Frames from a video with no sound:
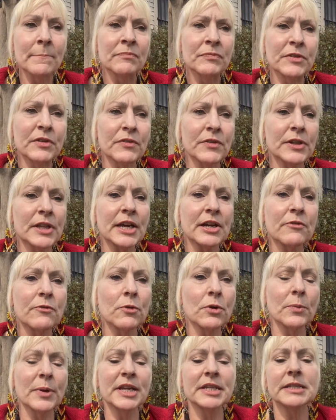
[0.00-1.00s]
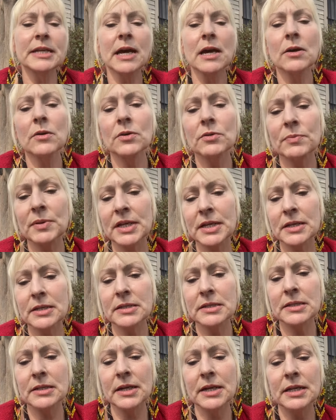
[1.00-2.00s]
for like four weeks out
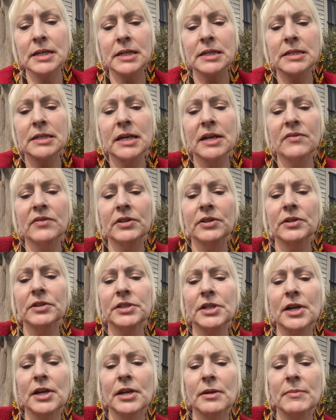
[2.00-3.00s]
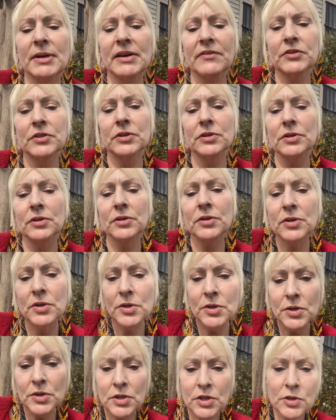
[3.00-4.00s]
because I need to have a little time after
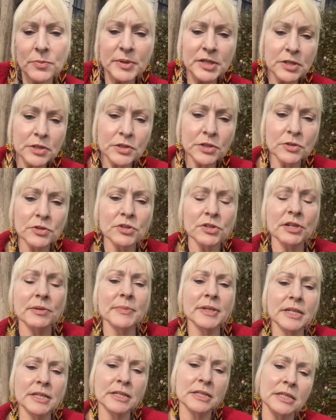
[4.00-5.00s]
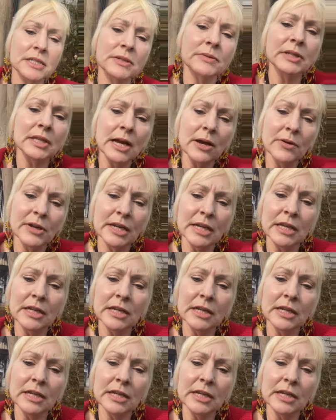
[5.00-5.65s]
the mistletoe treatments to allow any